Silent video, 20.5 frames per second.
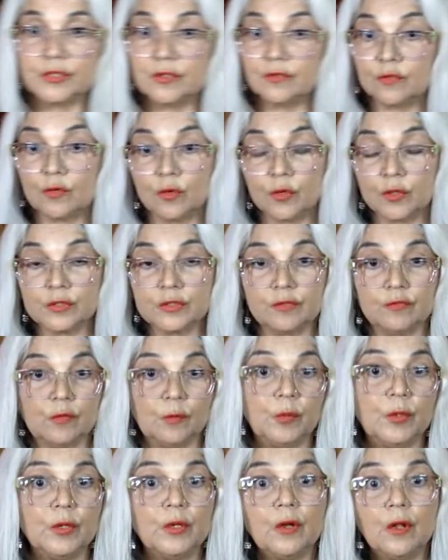And, of course, if
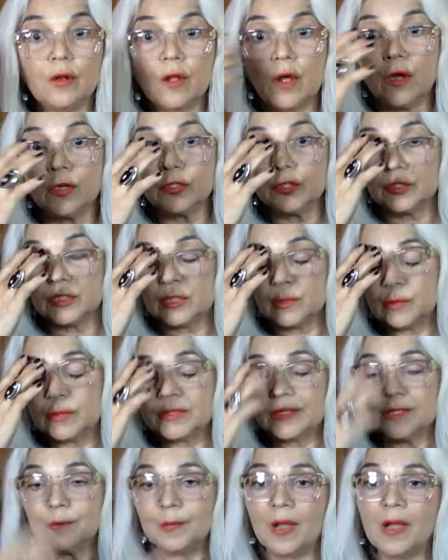you put it on auction, someone's
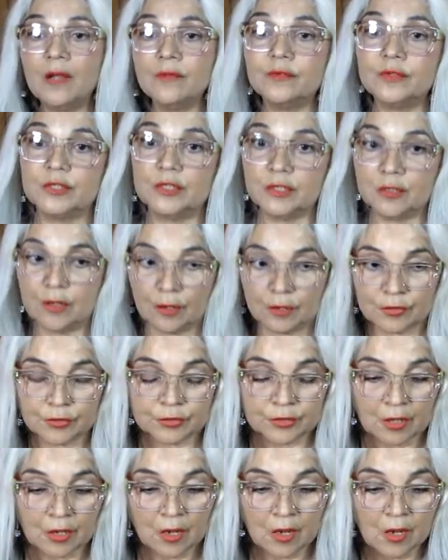going to buy it for ten
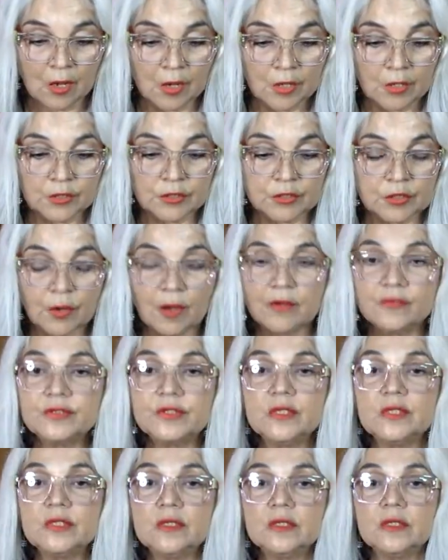dollars. So I've
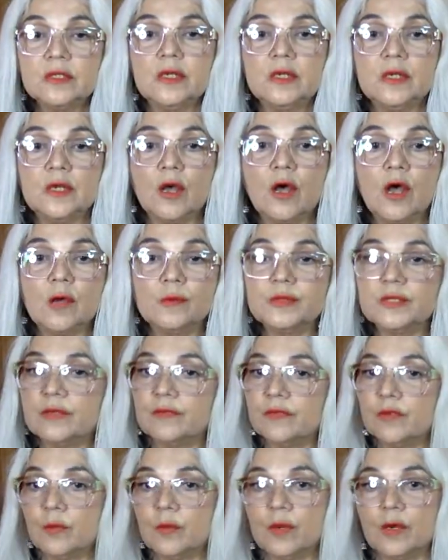seen the comps
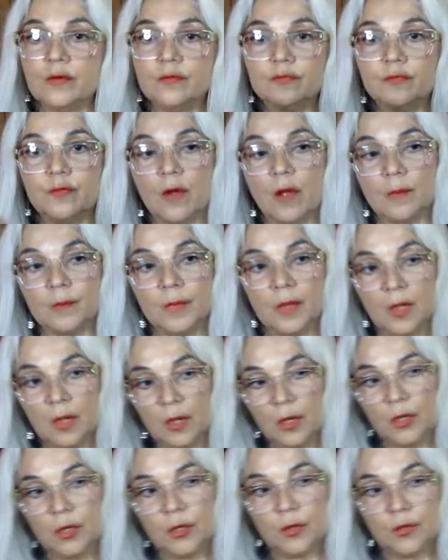everywhere from
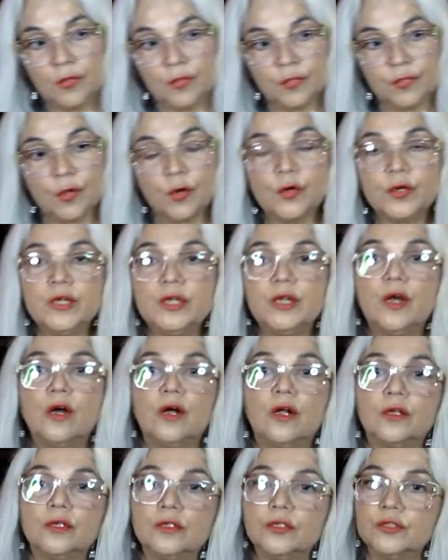thirty
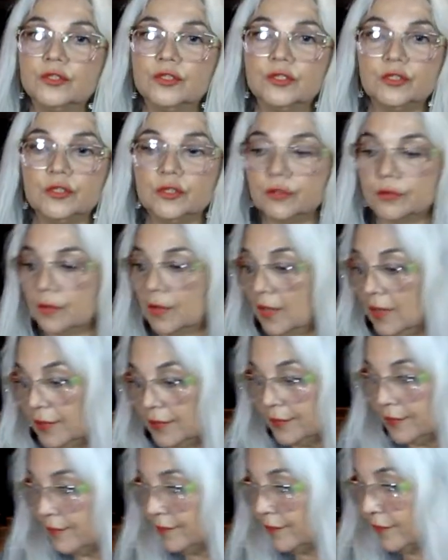dollars to one
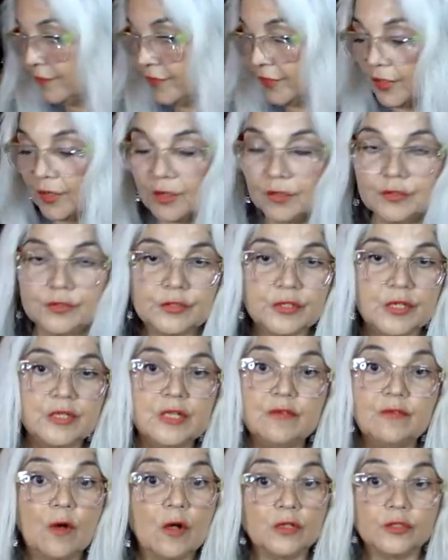hundred fifty dollars, and
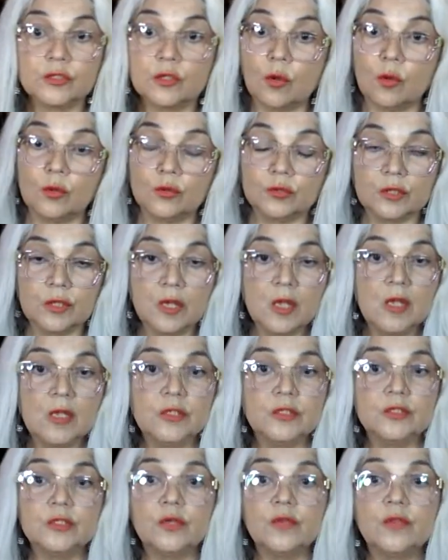they've all sold.
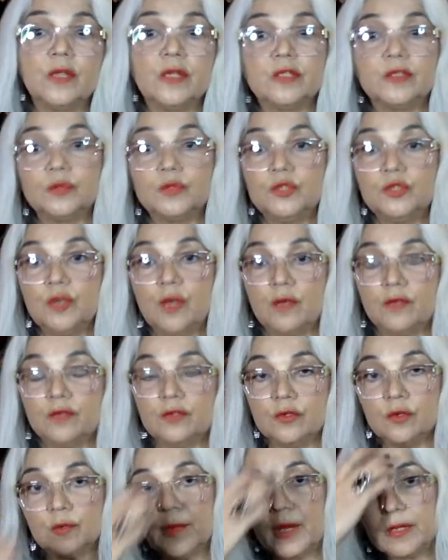So that's what you have to
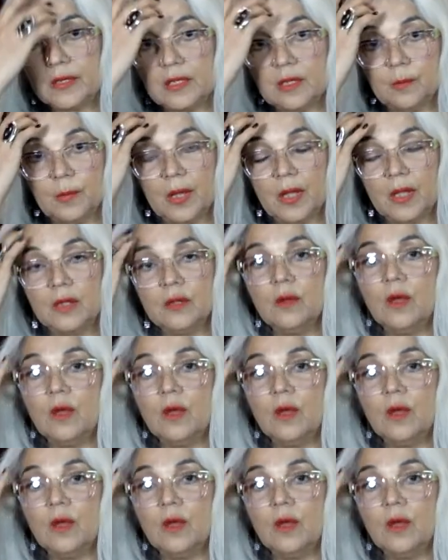know about eBay.